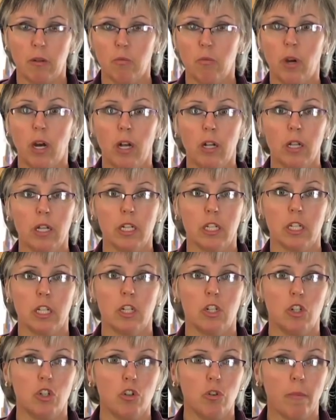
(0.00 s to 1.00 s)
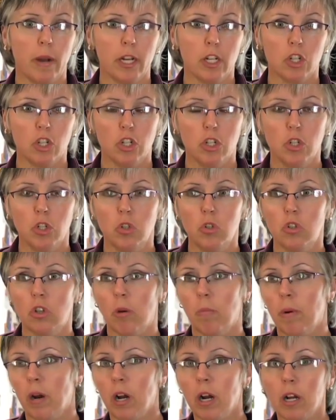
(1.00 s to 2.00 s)
Well, he's going to chew my shoes
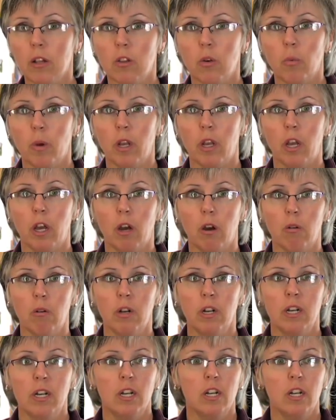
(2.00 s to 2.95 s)
or bark out the window.